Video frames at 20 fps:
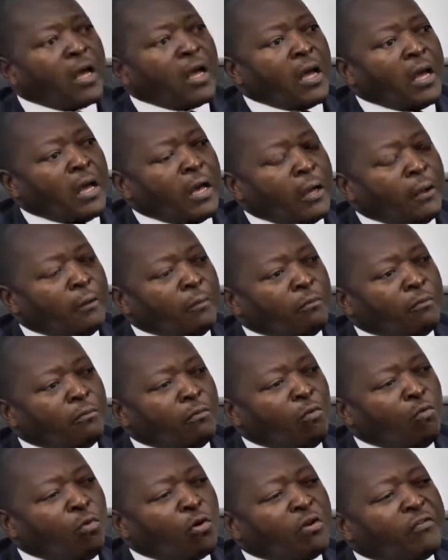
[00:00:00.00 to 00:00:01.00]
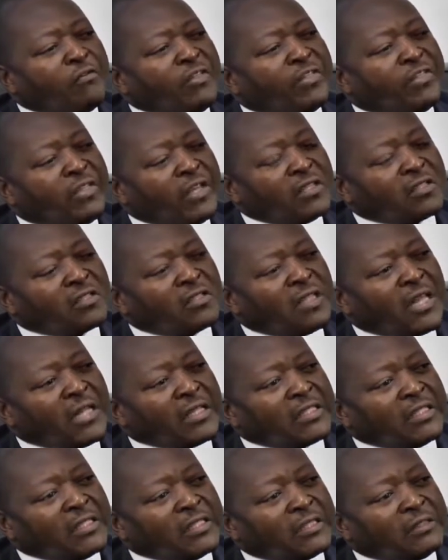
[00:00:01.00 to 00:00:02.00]
One of the things
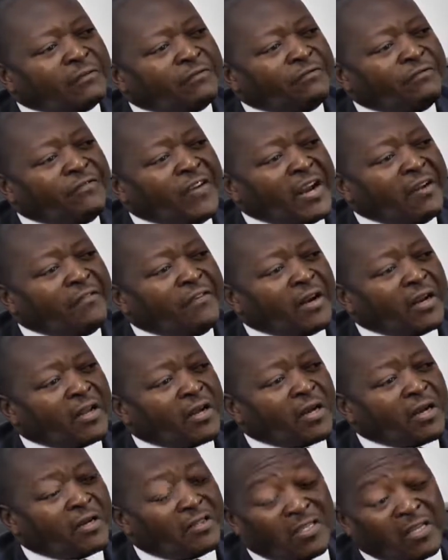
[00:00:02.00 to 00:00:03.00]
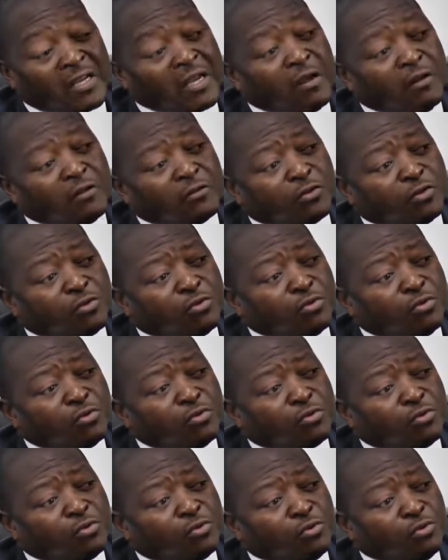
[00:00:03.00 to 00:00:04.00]
that is very, very critical
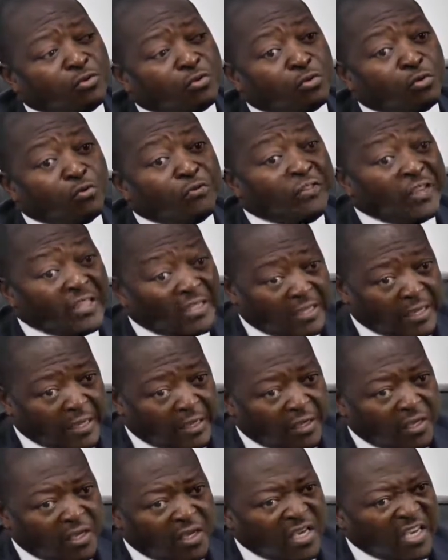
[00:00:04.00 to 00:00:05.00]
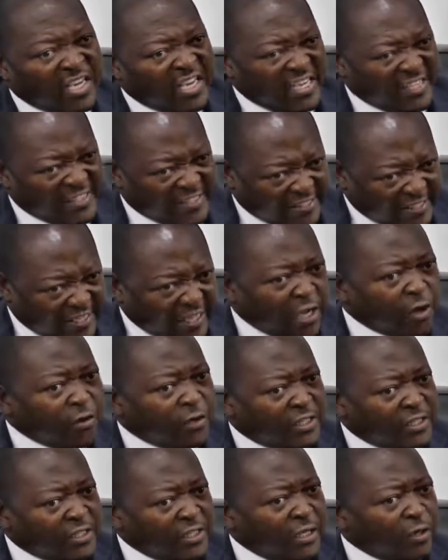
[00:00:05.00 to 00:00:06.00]
to FinTech is
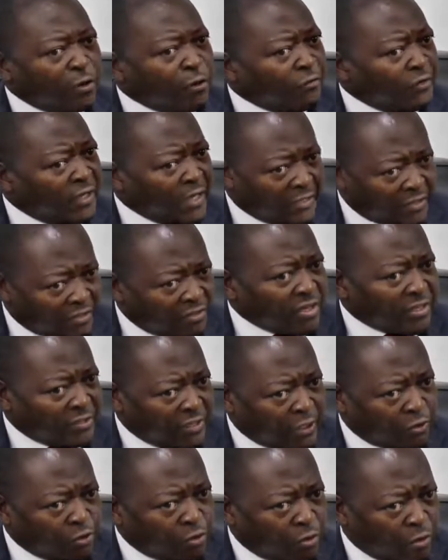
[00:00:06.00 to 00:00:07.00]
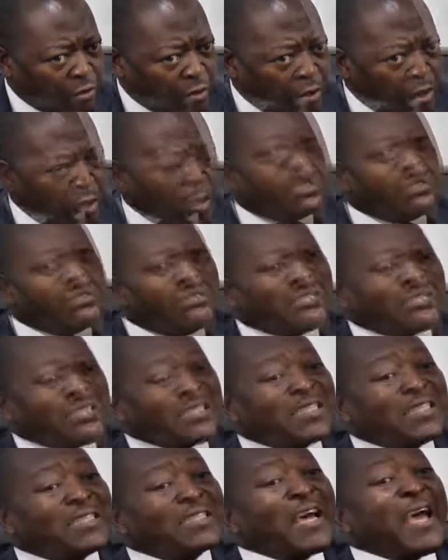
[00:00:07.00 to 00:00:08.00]
security of that transaction.
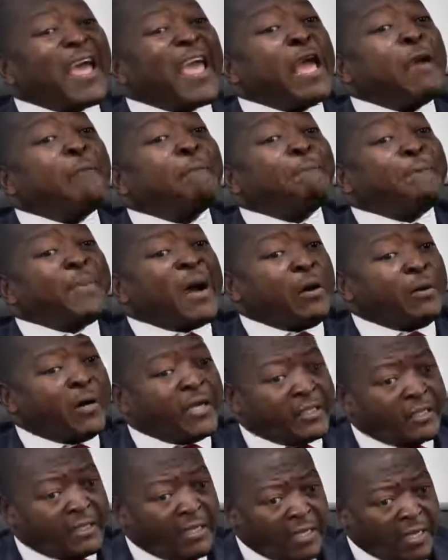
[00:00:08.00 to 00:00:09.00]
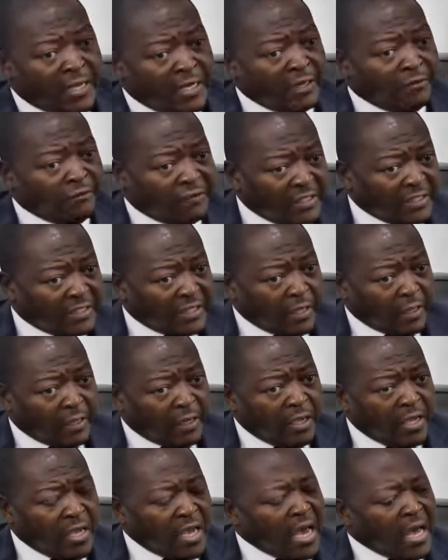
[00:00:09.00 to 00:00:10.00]
Data center empowers the FinTech.
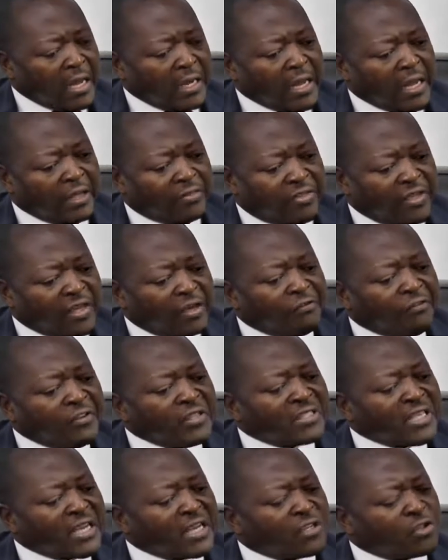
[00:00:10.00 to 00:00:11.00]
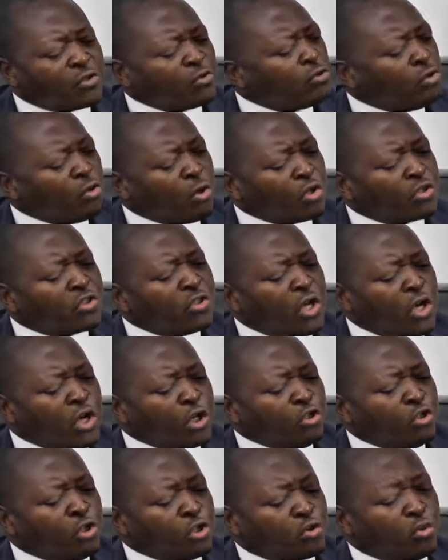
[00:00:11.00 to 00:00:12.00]
And I think FinTech should not
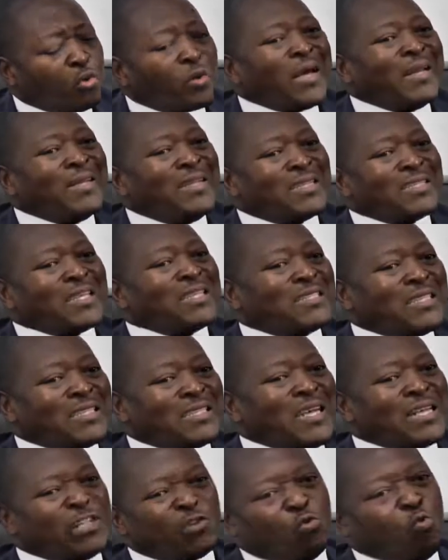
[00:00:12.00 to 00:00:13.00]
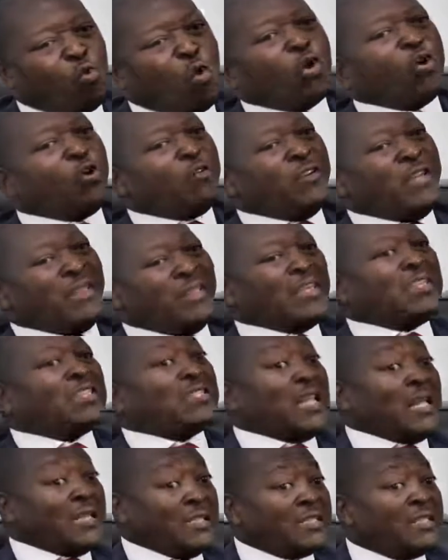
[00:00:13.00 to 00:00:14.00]
just look at data center as one of the
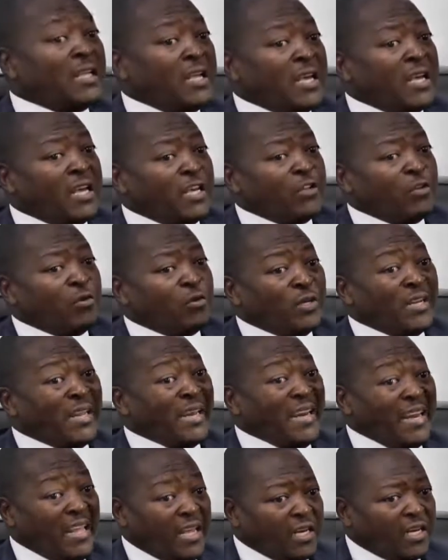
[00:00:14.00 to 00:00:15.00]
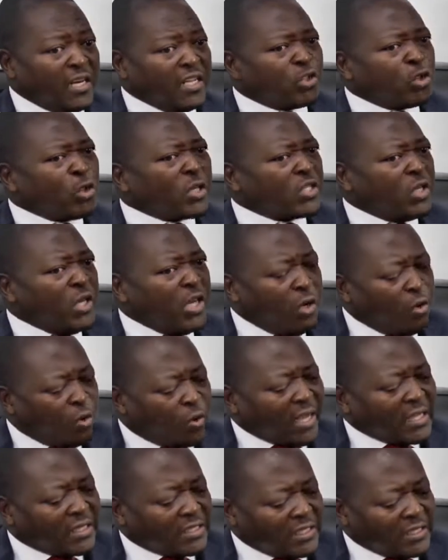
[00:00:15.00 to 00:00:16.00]
things that they need. They should actually
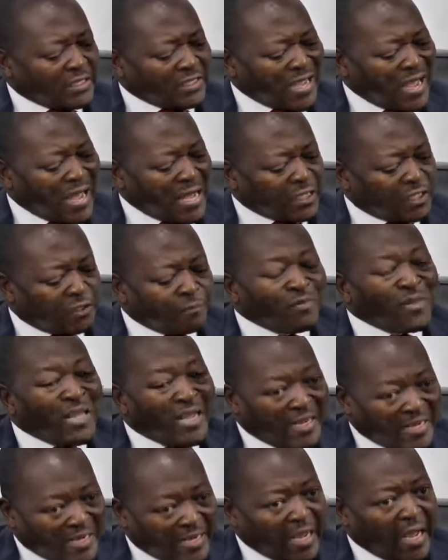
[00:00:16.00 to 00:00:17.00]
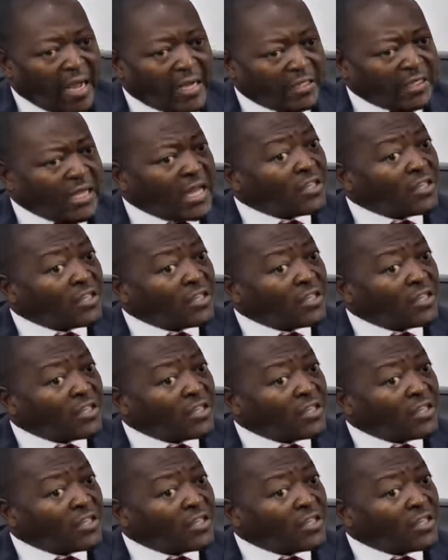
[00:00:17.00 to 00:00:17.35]
look at it as the heart.